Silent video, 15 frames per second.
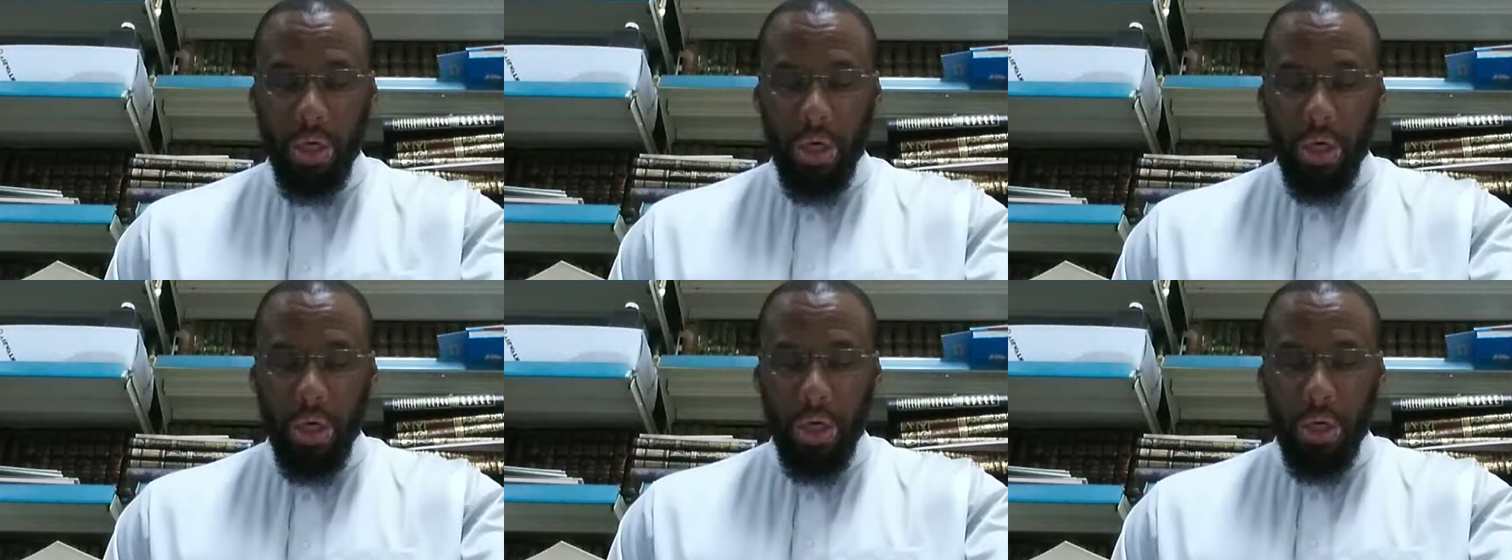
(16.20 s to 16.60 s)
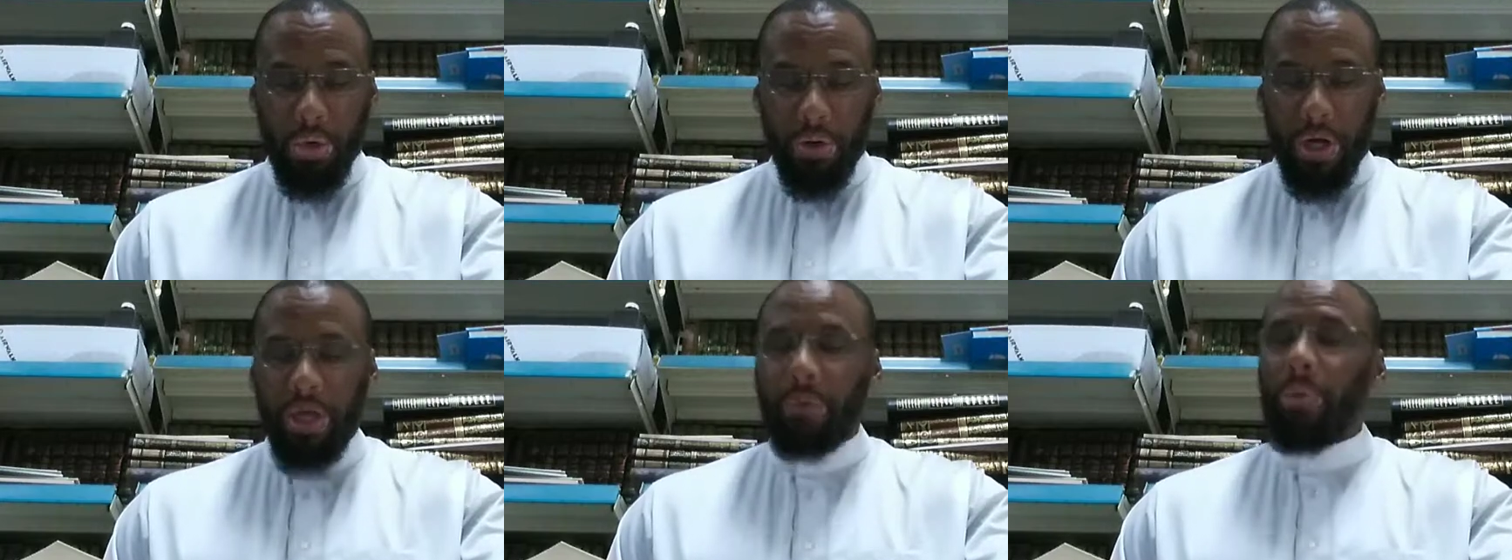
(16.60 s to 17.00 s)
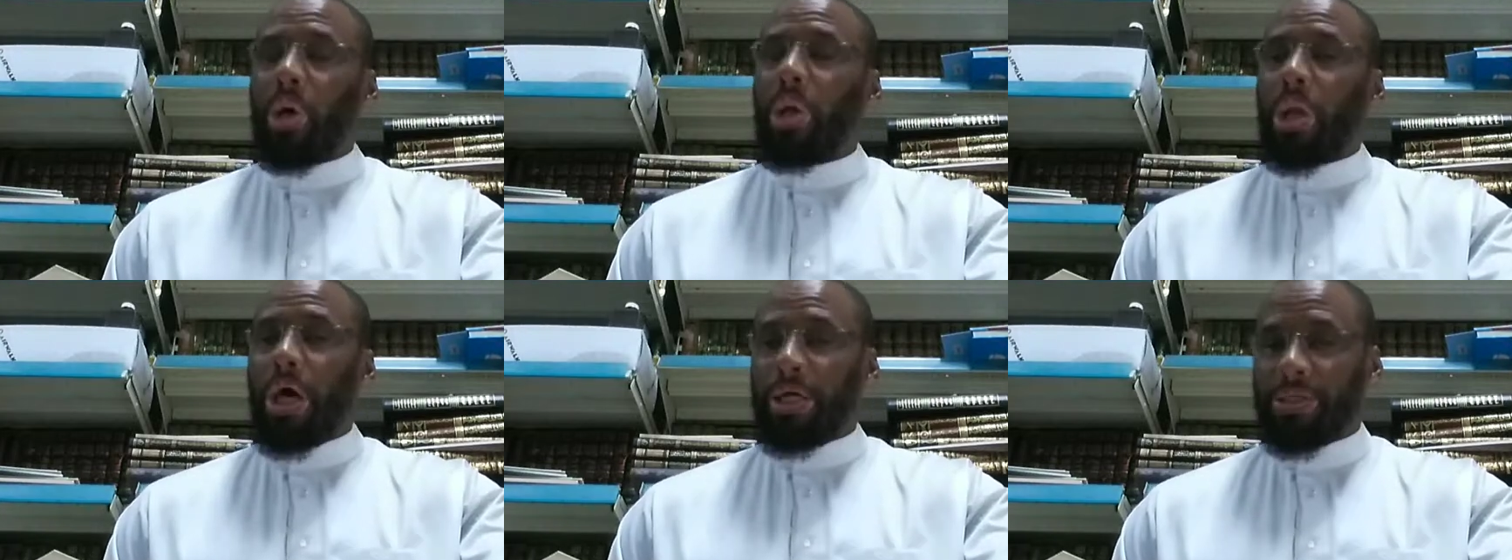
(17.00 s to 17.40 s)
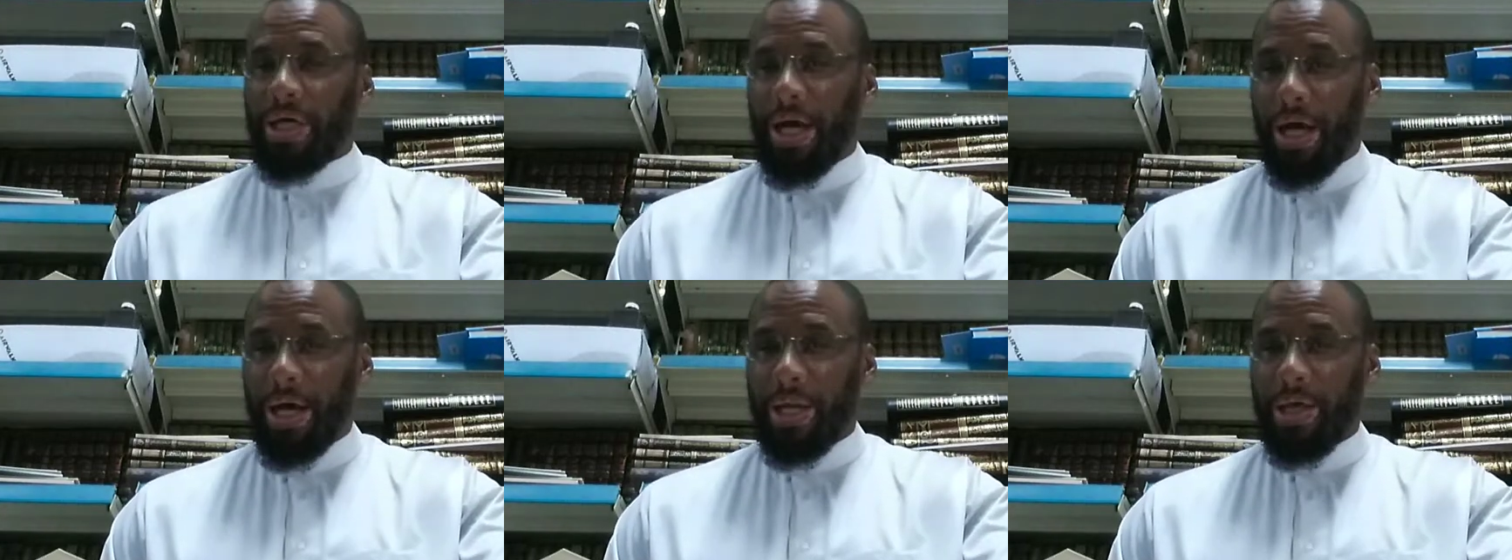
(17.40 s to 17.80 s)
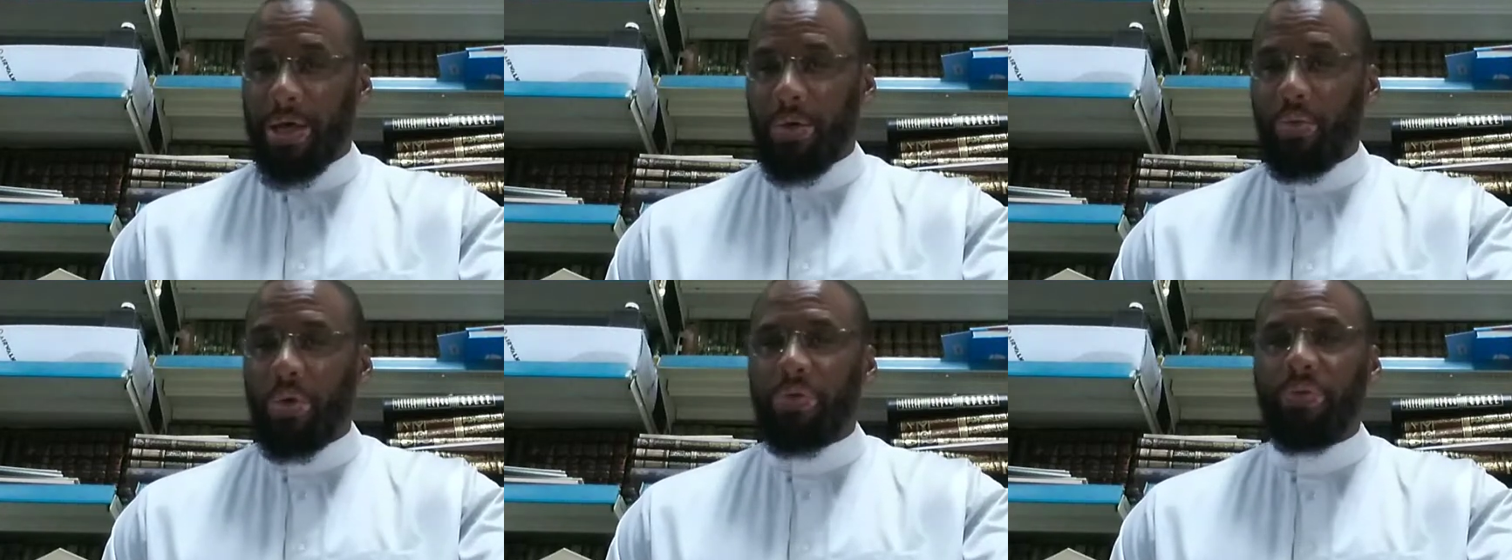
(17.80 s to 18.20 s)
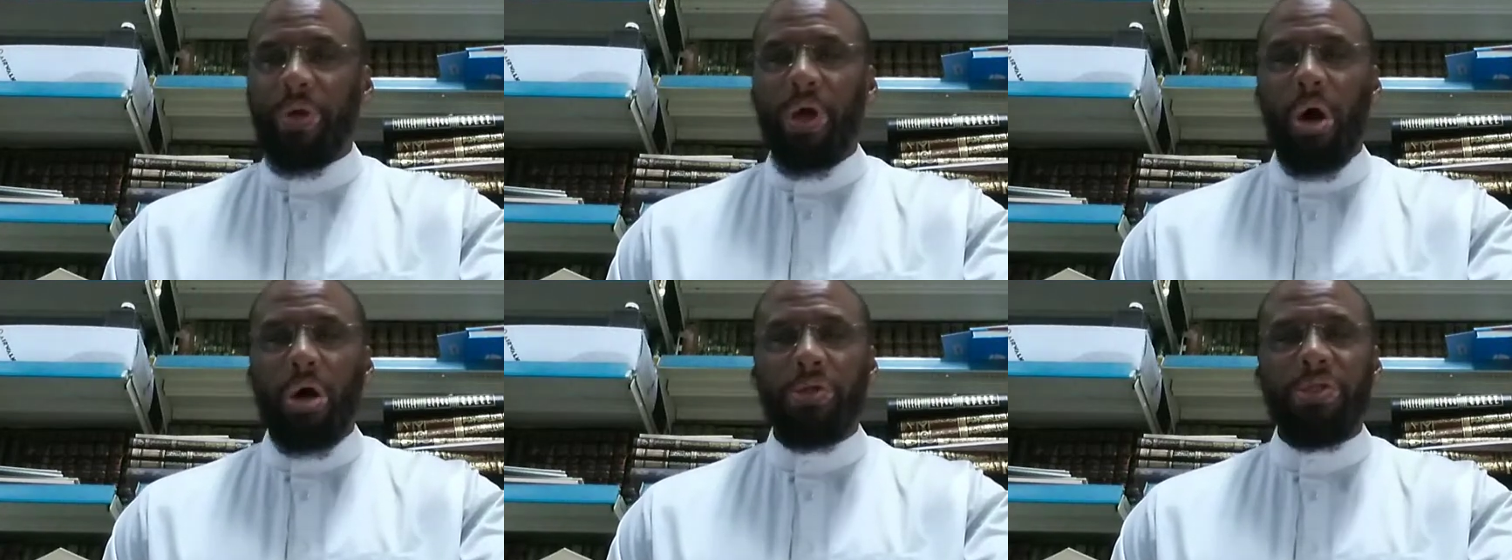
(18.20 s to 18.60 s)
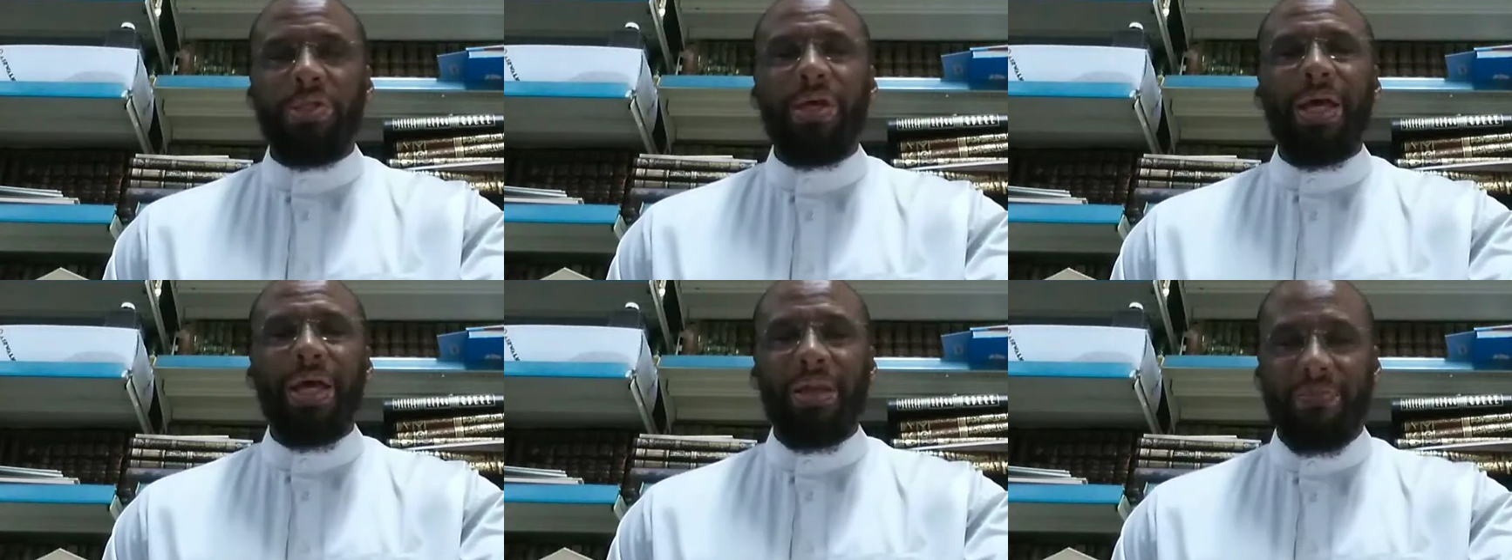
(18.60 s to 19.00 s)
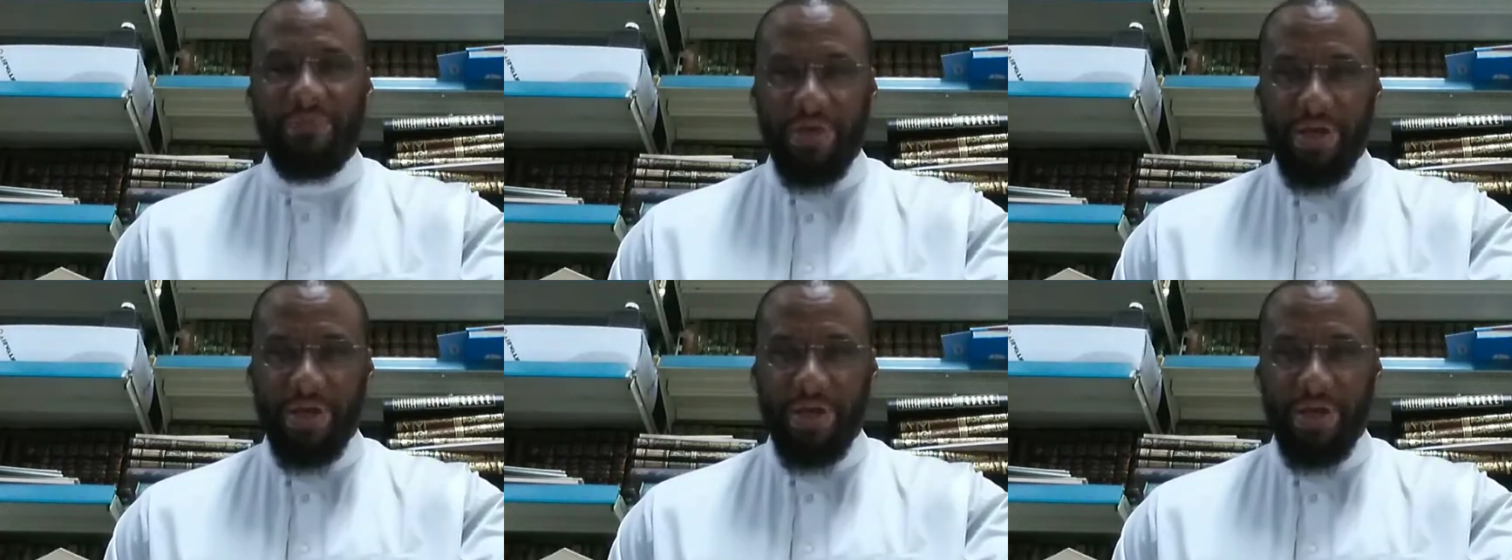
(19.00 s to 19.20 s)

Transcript: rahimahullah ta'ala, with regards to envy